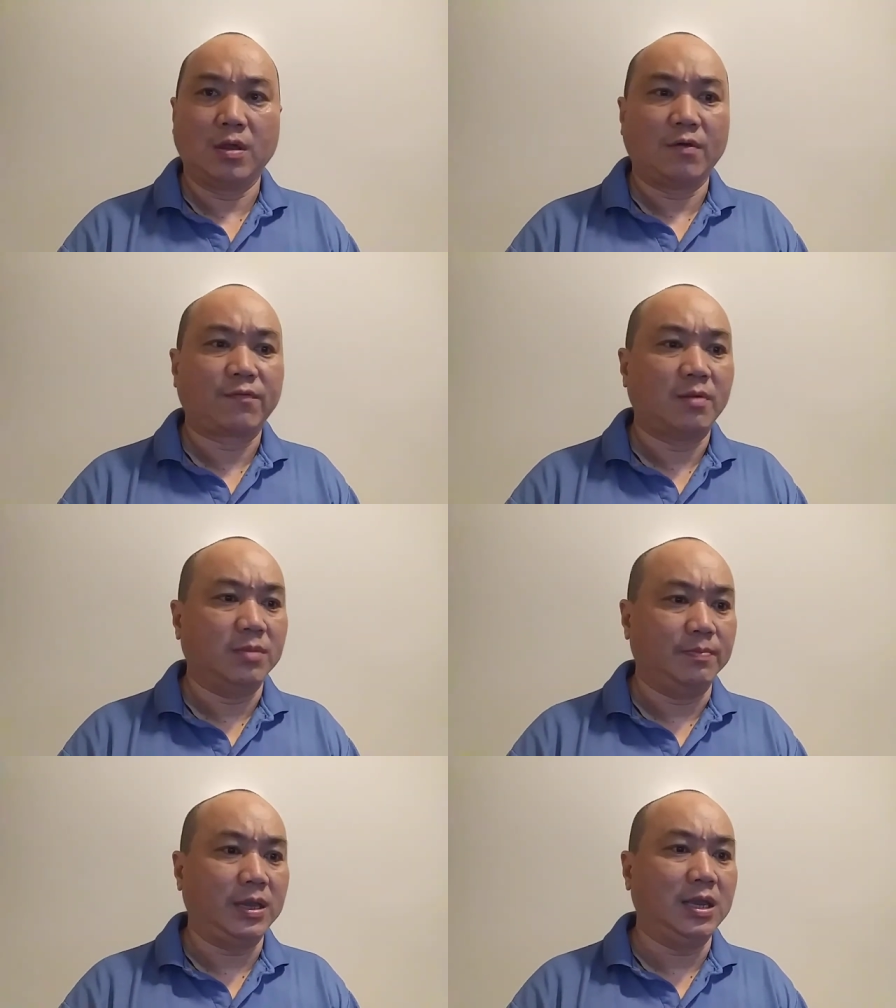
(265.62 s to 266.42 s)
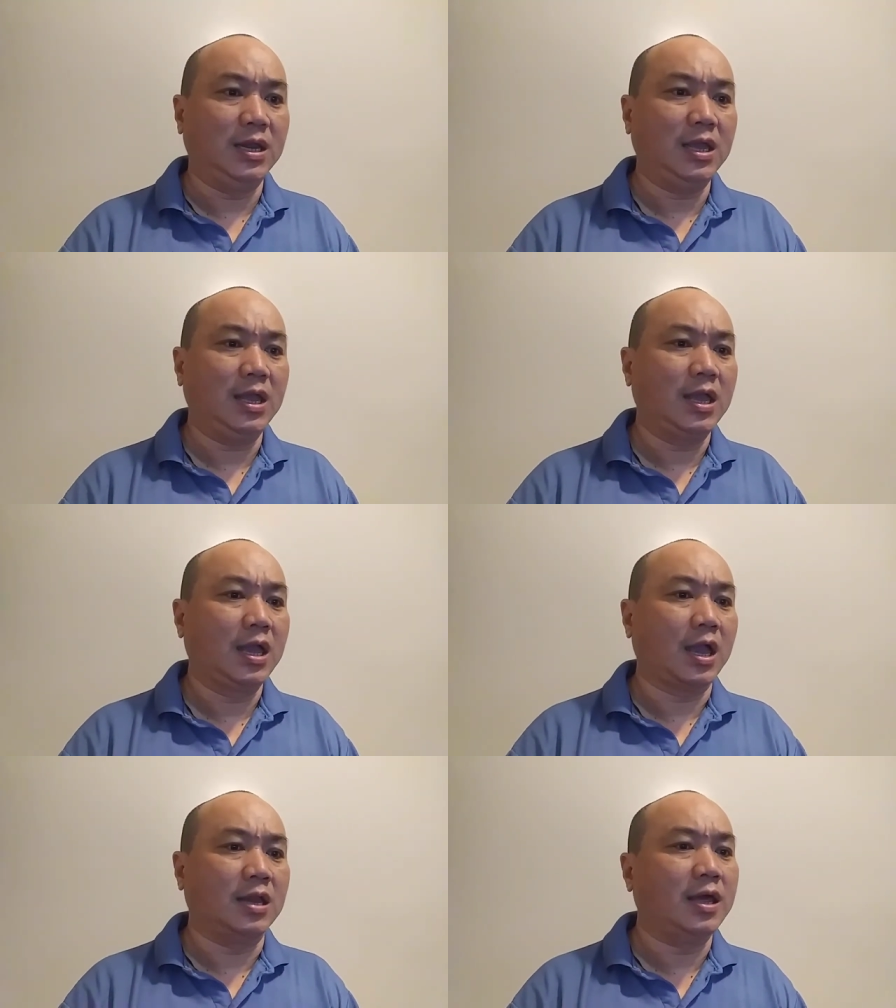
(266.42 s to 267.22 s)
from the beginning,
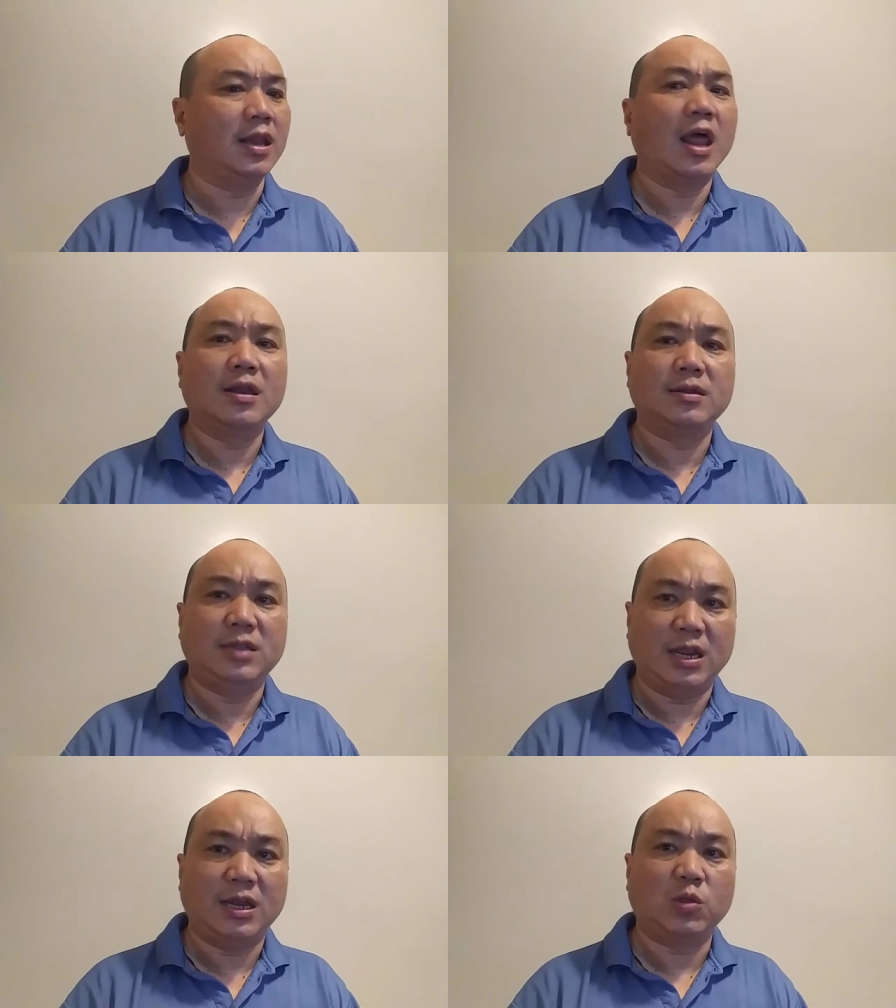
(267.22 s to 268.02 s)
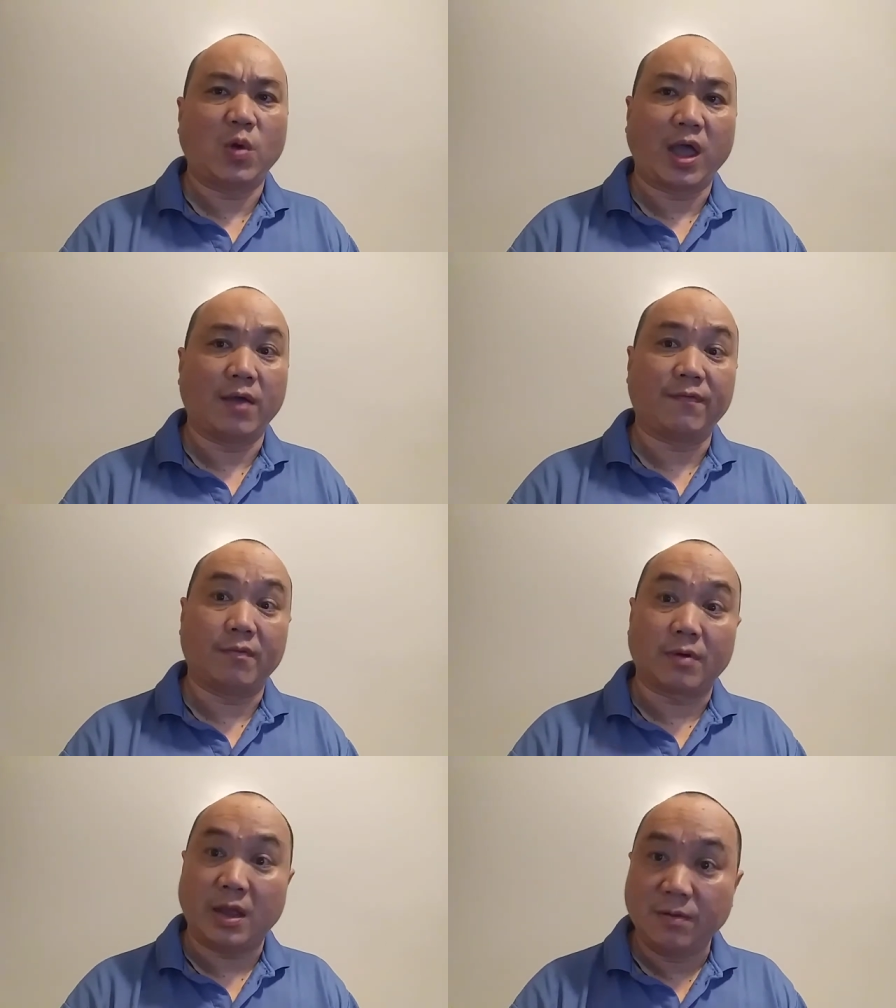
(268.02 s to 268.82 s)
and then they need to have
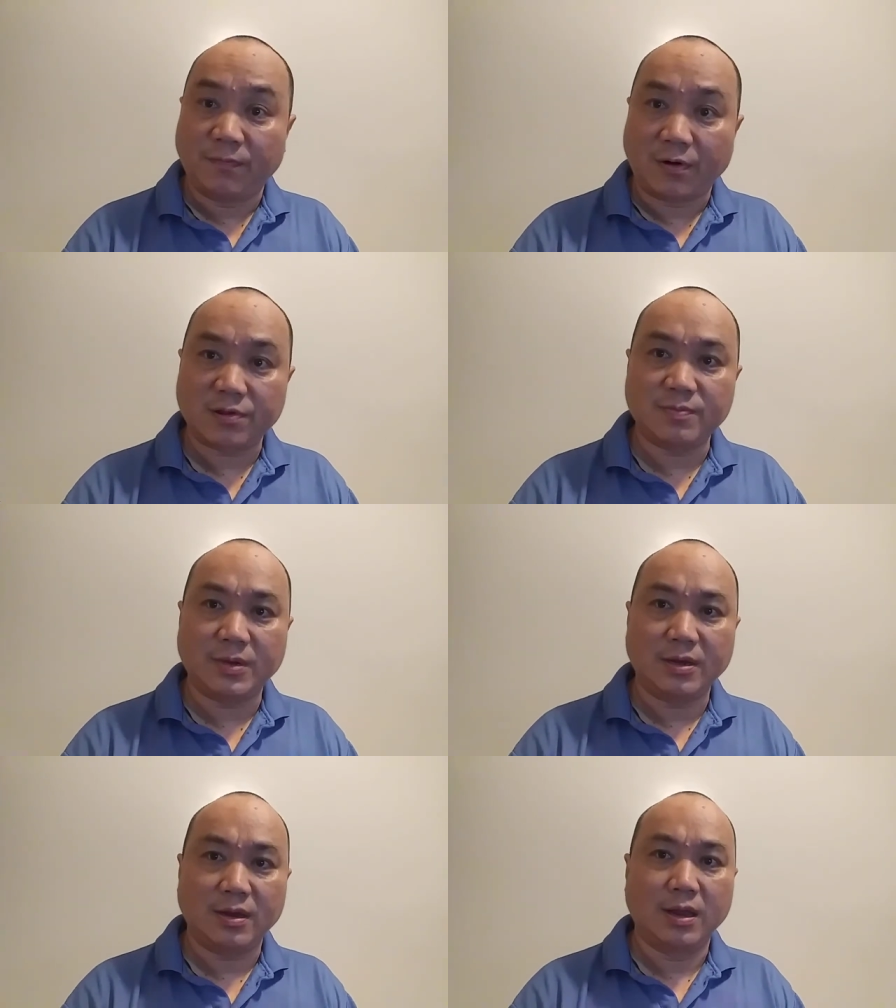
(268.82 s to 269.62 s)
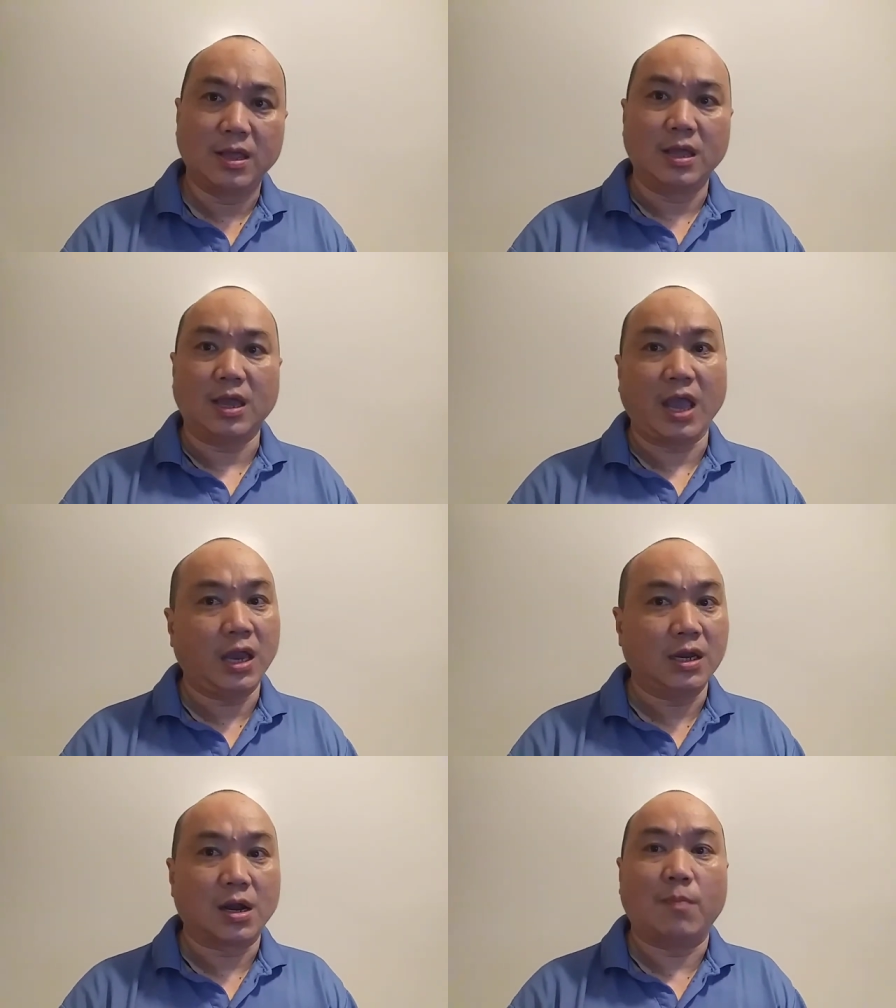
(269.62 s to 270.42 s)
reinforcement,
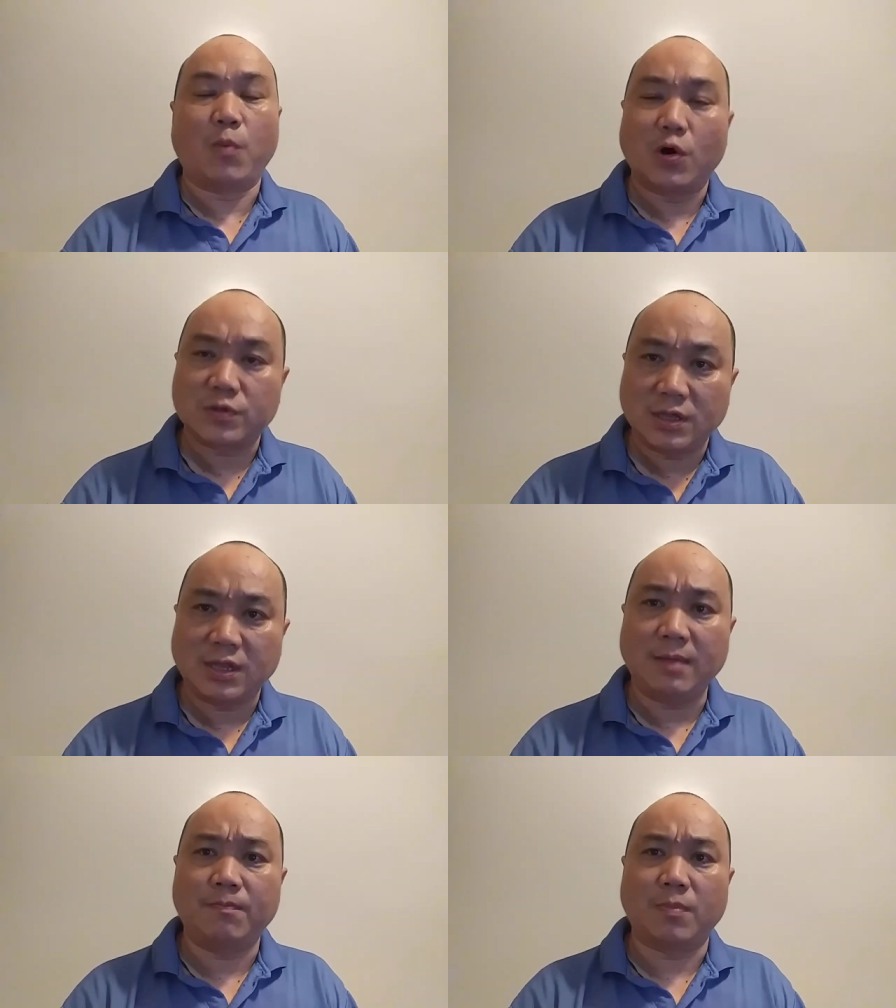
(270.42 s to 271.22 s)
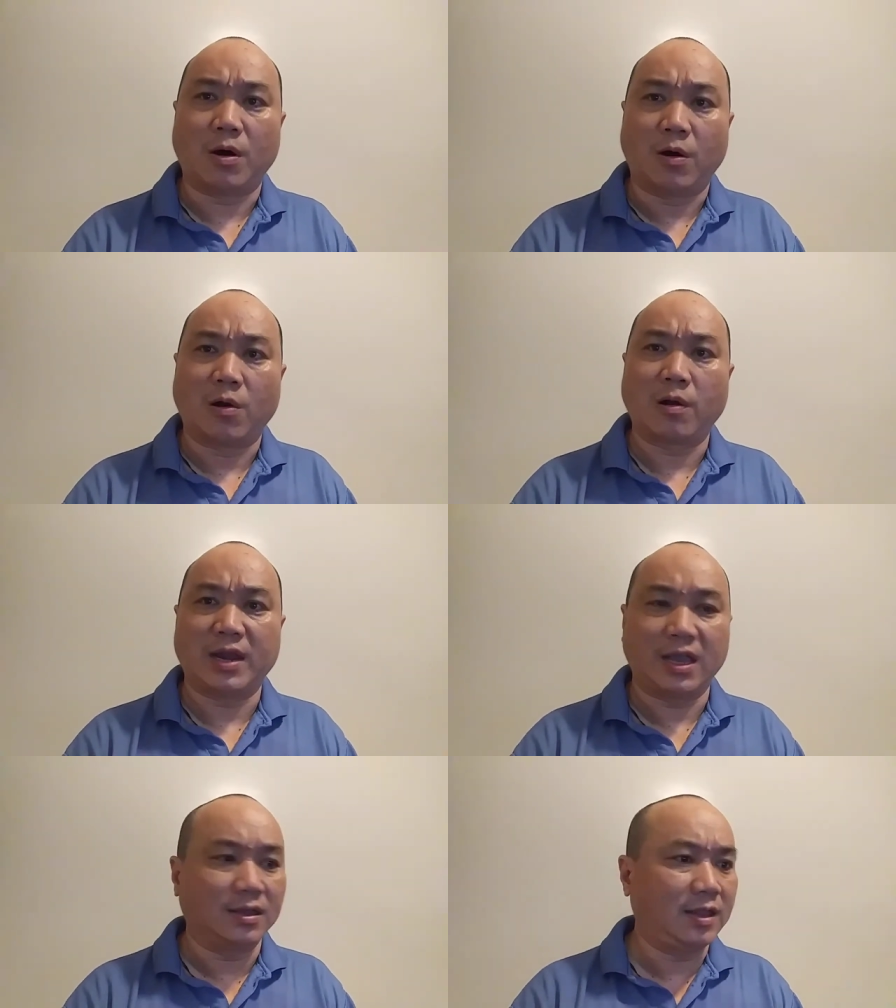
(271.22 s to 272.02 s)
either positive or
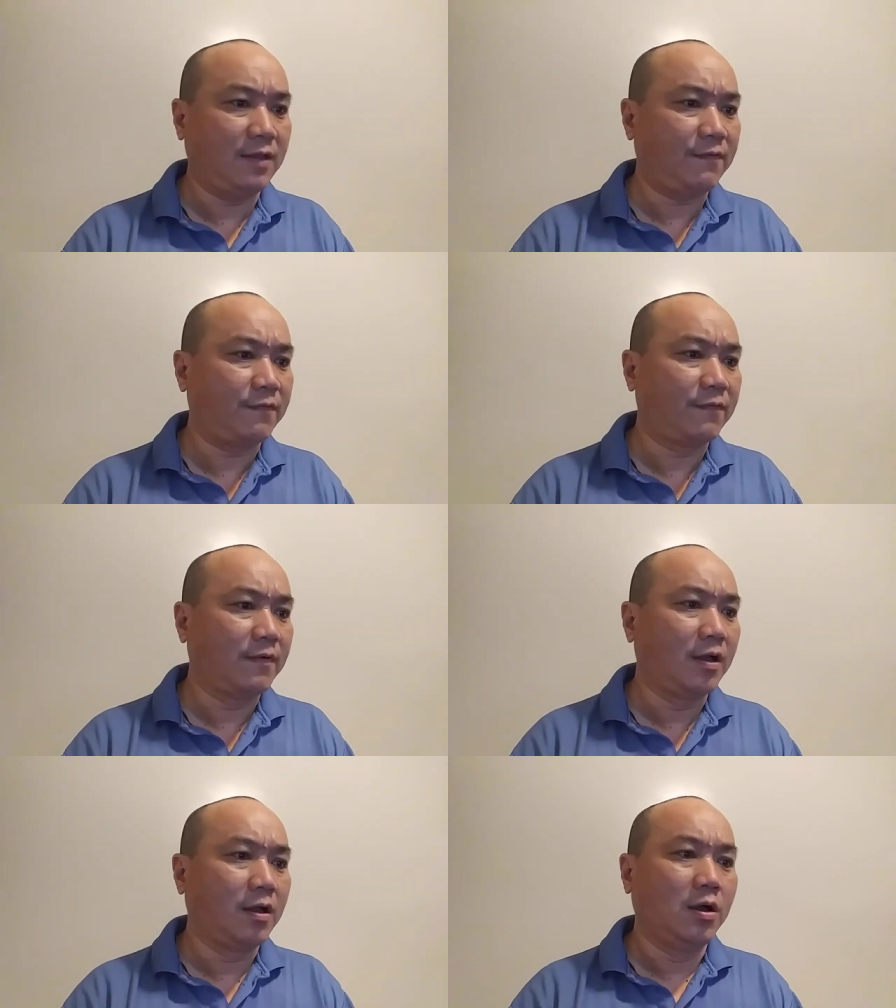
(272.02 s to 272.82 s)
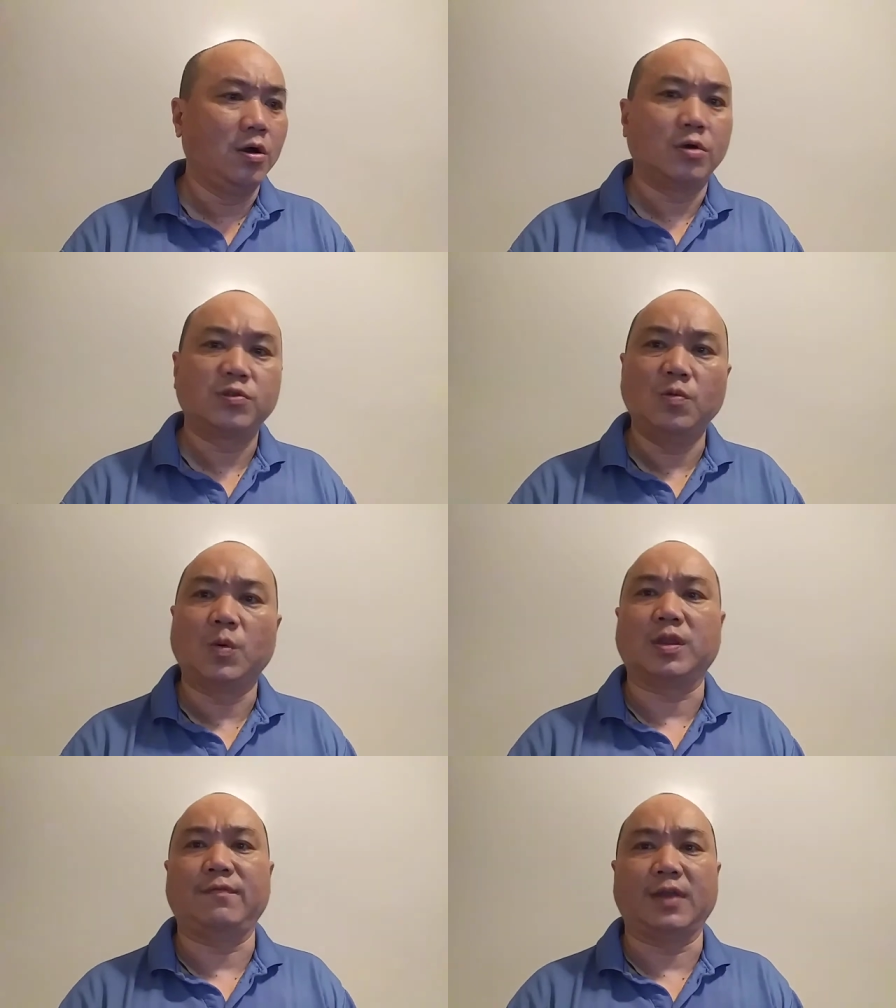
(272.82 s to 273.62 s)
negative, to
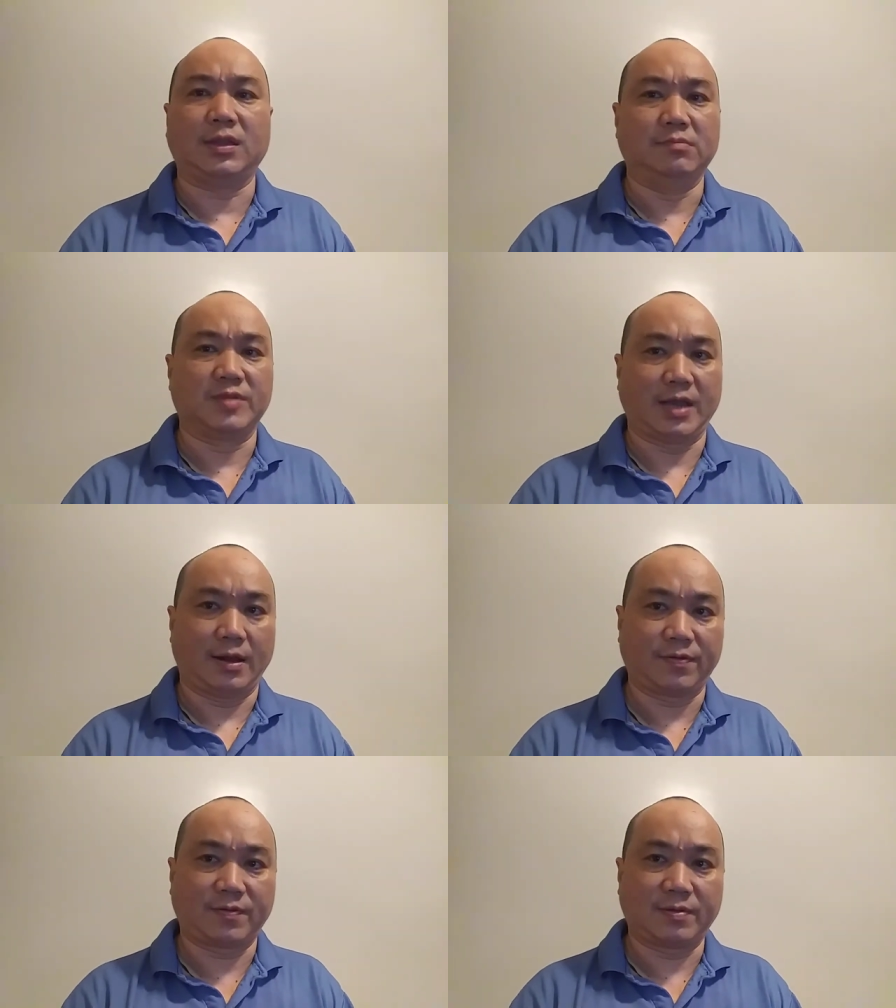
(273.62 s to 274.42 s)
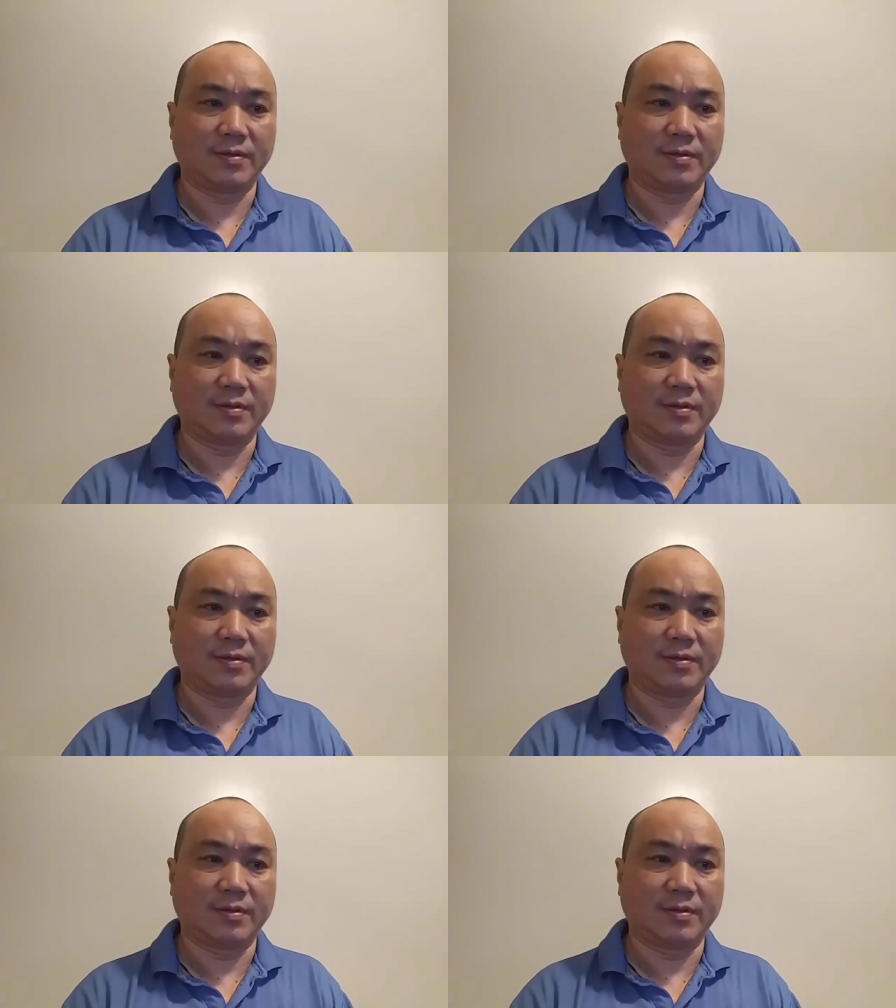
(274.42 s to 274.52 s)
motivate themselves.